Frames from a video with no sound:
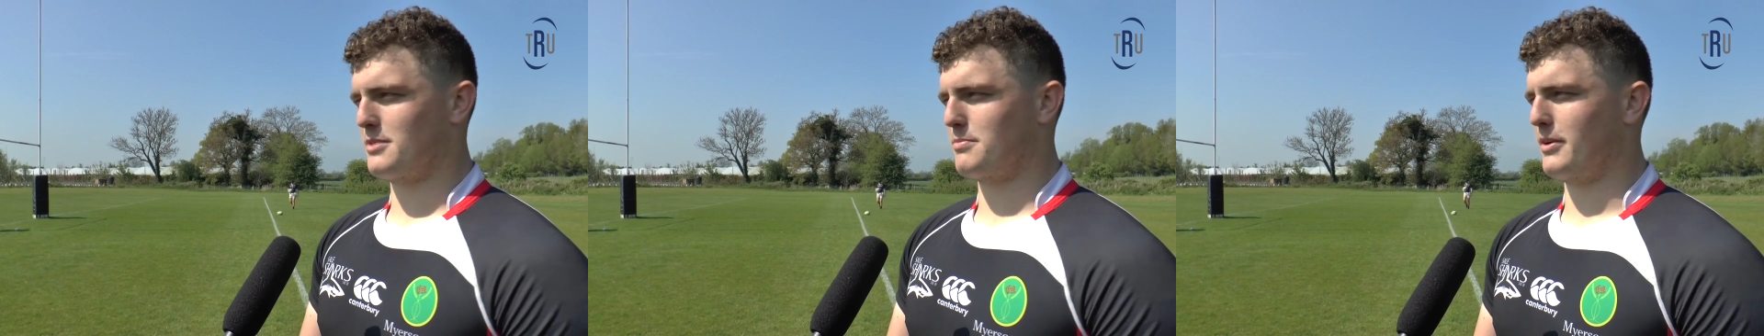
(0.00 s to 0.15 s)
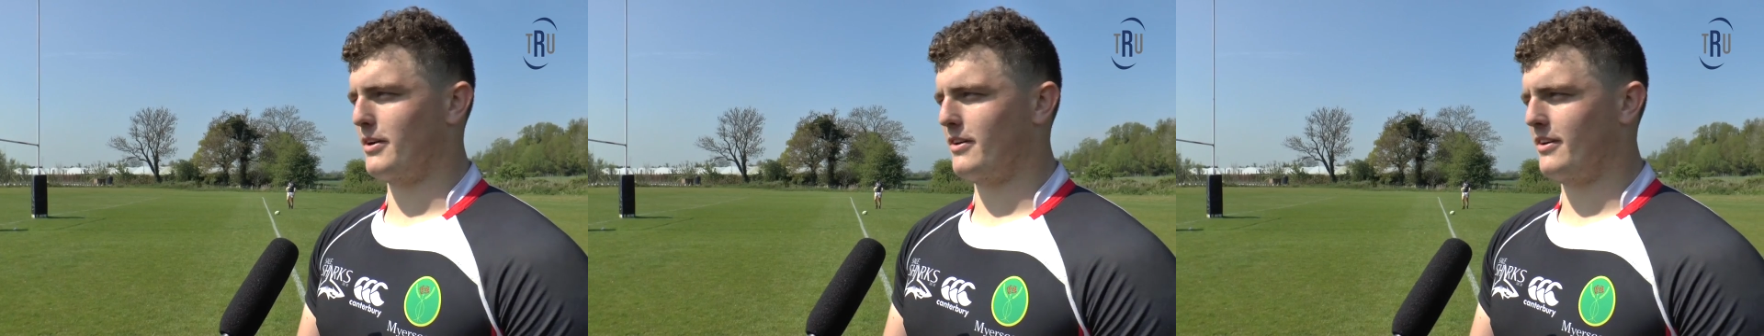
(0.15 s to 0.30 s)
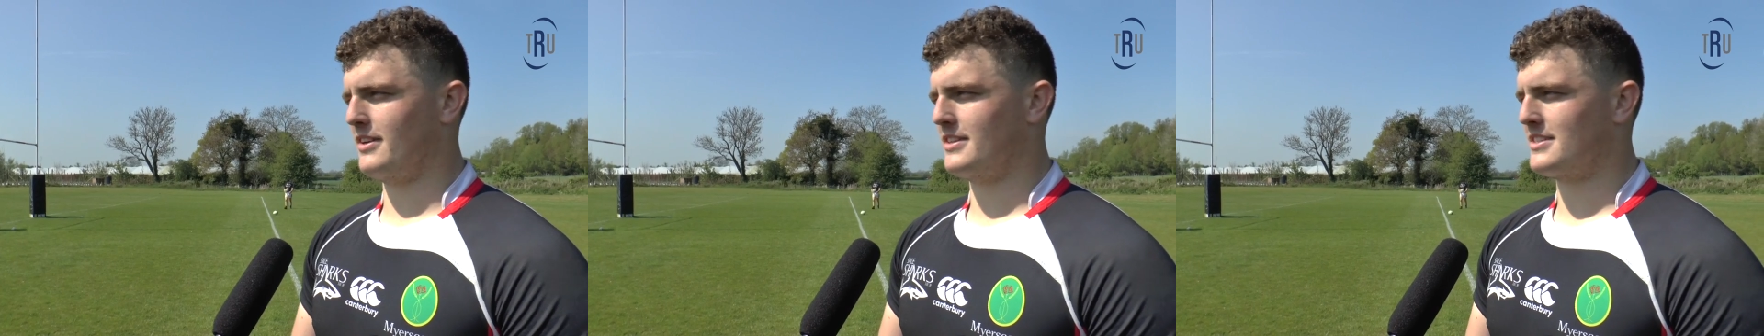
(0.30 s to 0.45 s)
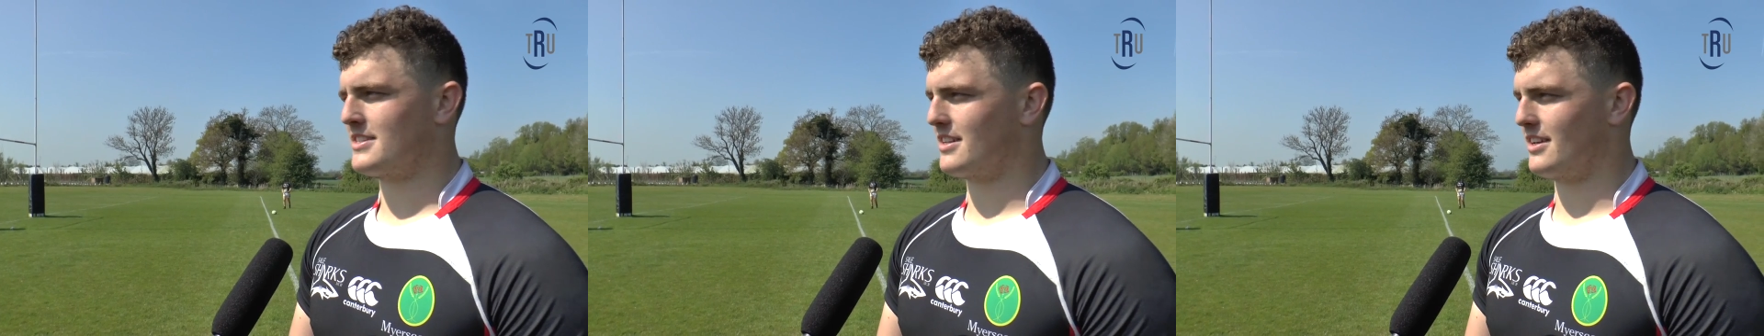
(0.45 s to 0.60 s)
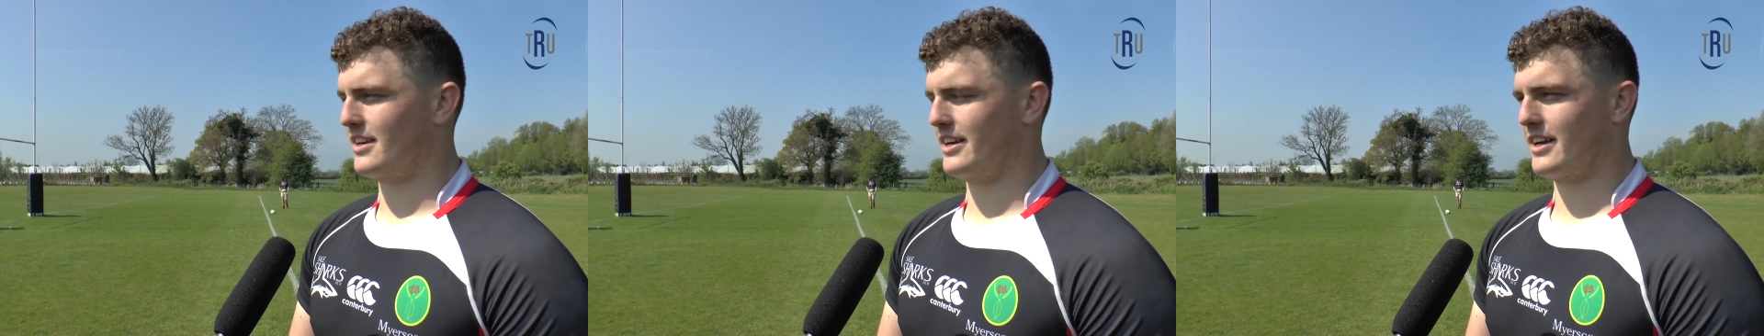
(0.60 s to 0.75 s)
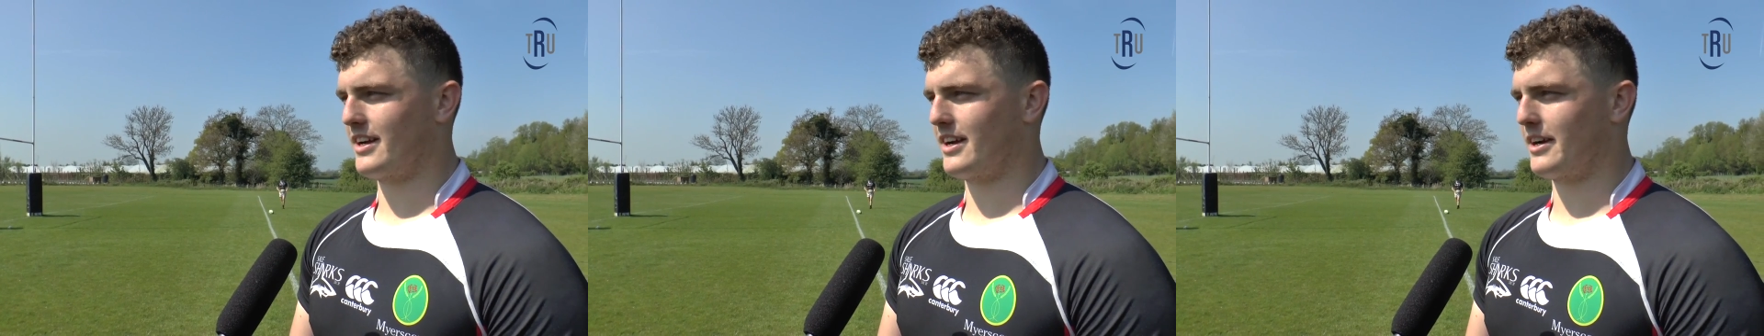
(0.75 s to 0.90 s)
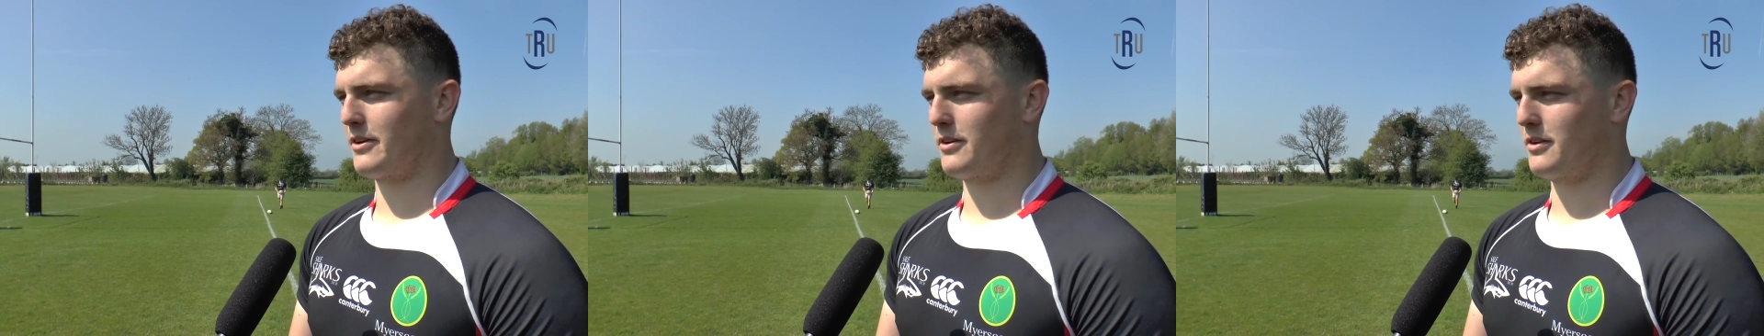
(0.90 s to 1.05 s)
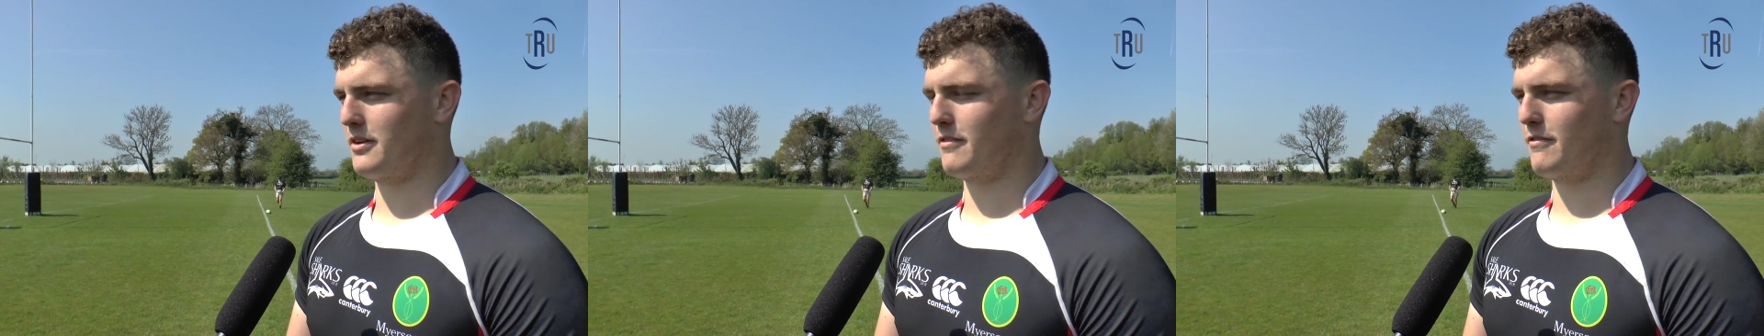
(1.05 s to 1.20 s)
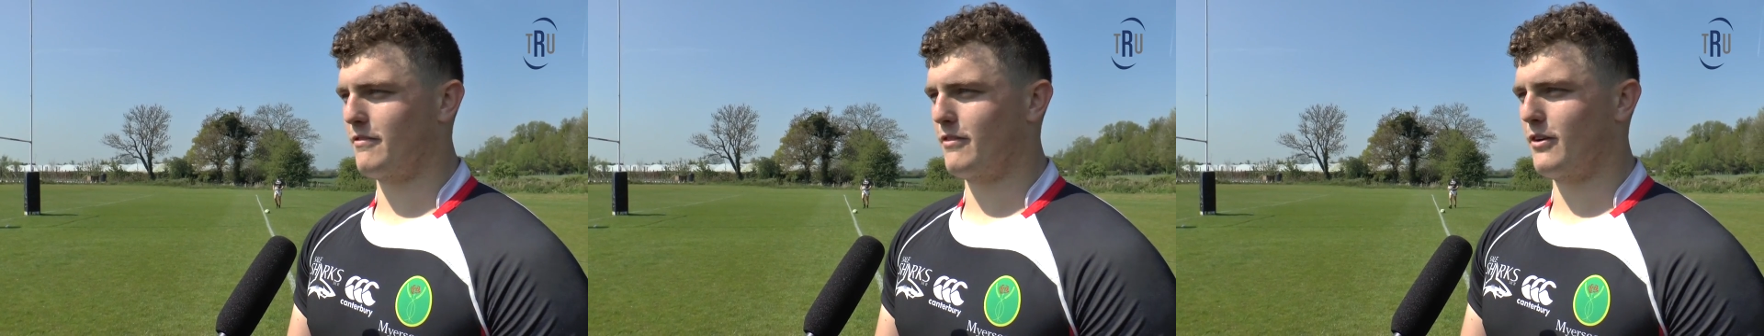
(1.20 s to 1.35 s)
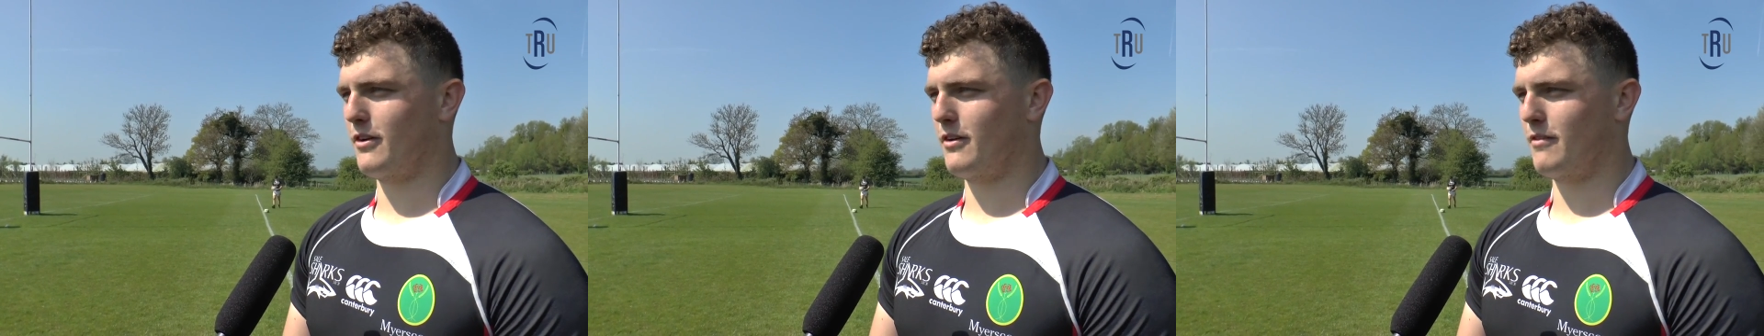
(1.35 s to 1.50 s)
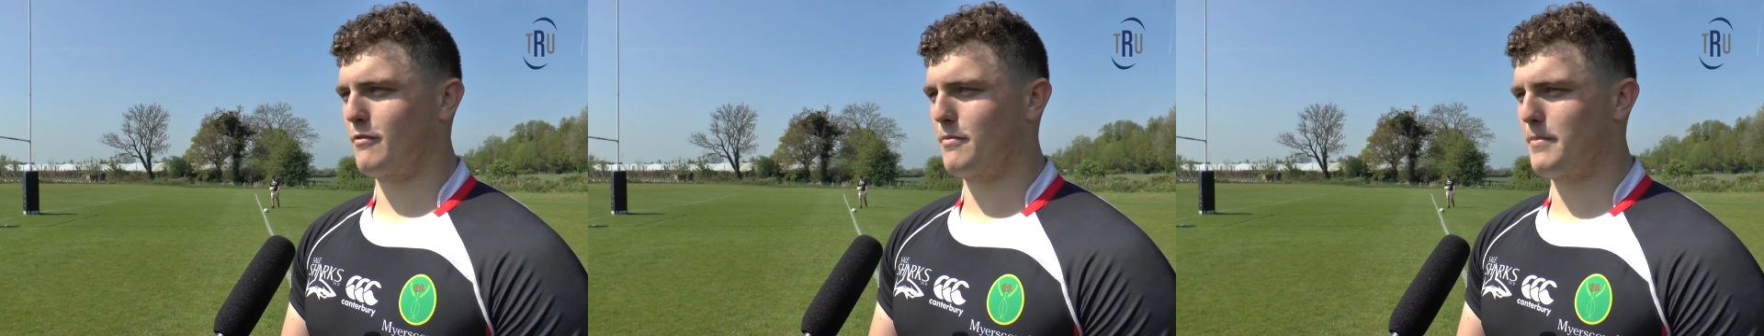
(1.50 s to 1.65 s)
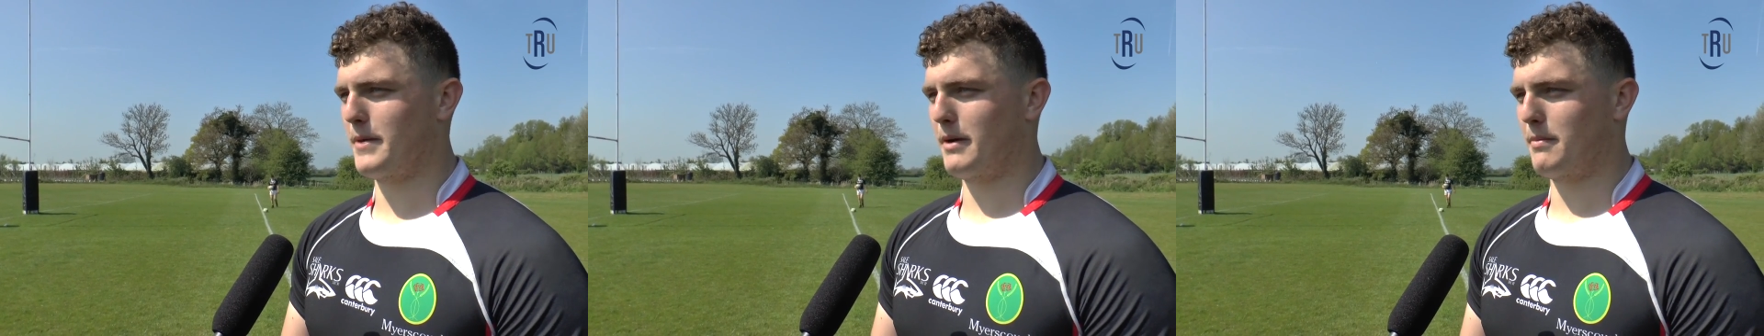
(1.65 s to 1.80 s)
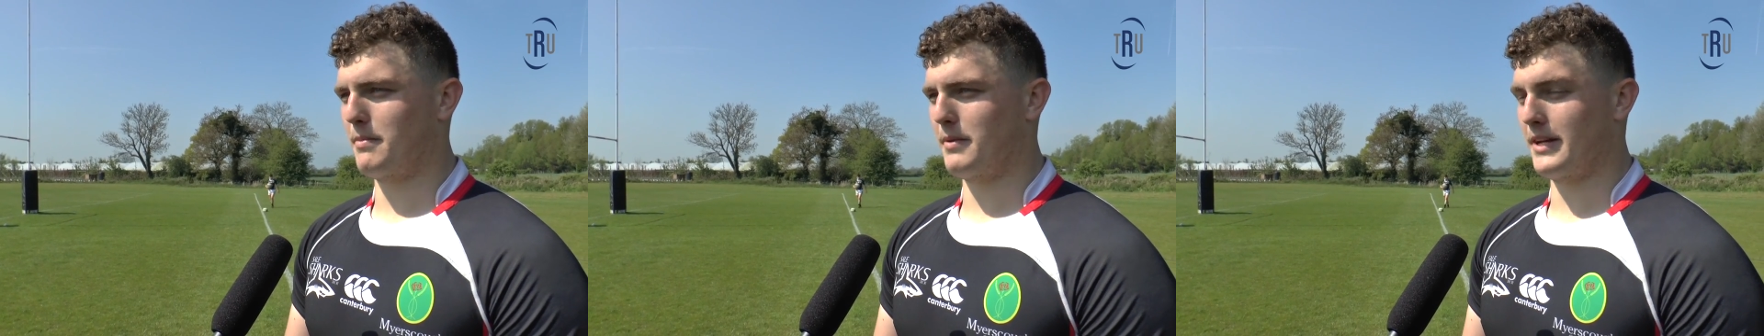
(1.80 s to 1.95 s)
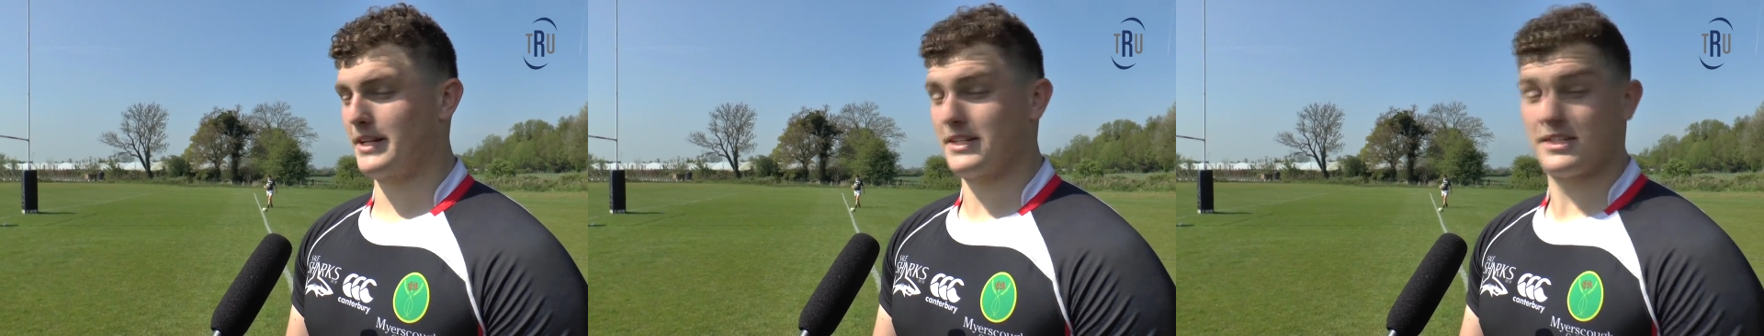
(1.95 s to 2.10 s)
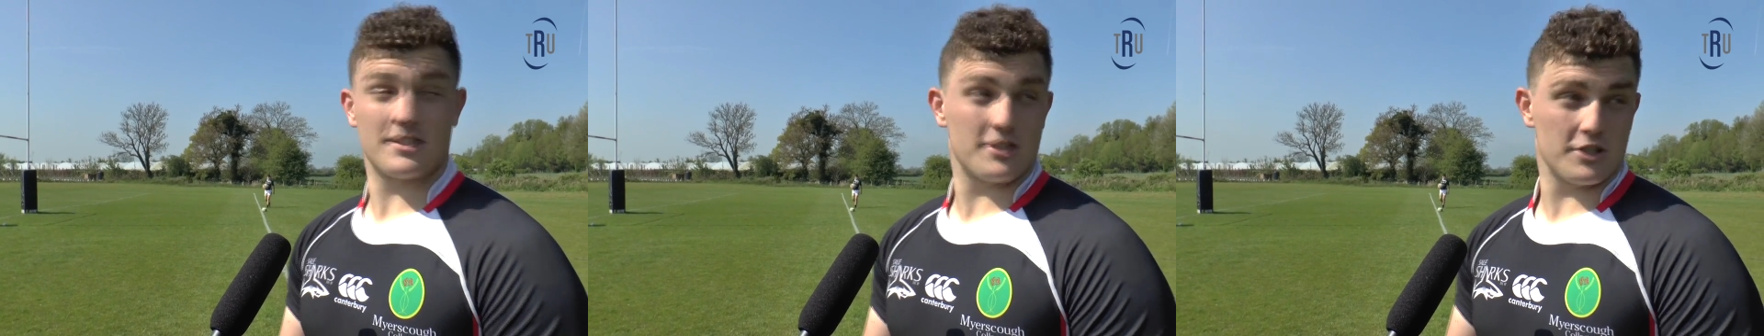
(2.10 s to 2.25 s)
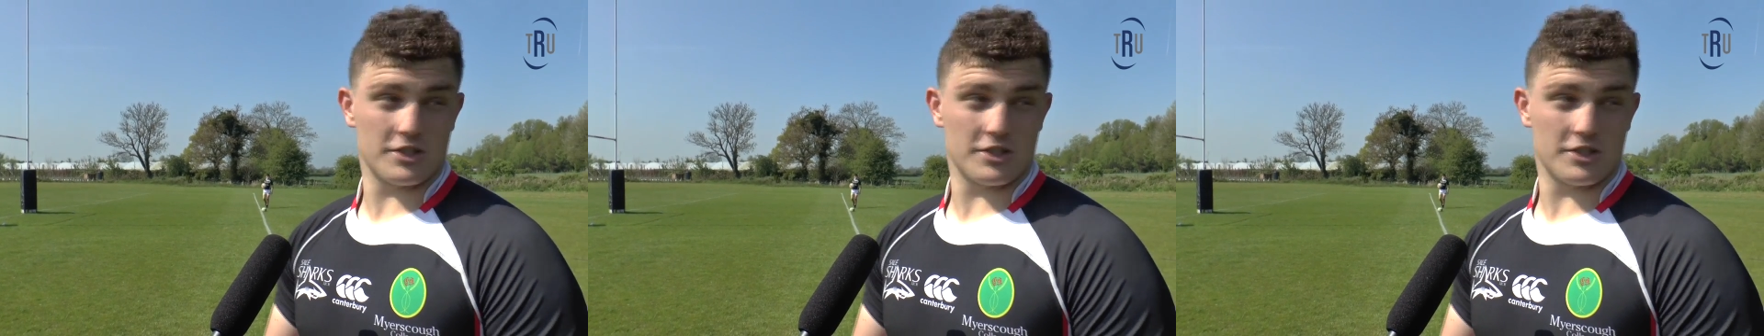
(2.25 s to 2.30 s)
experience. Like I couldn't have thought of a better place.